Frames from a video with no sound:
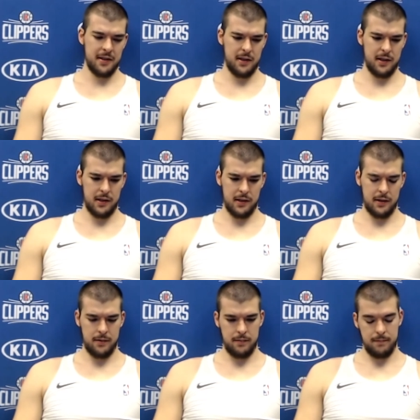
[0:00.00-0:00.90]
I
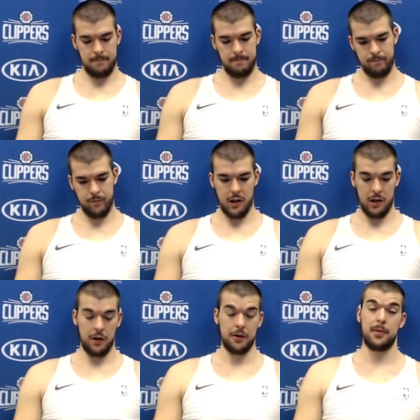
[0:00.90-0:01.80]

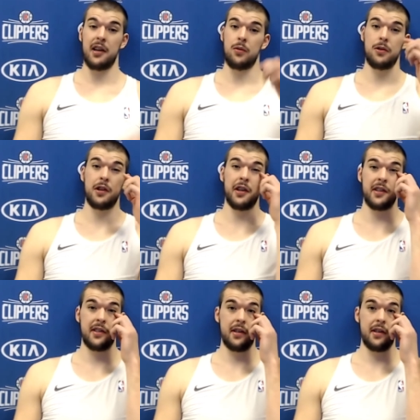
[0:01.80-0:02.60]
was playing Warriors in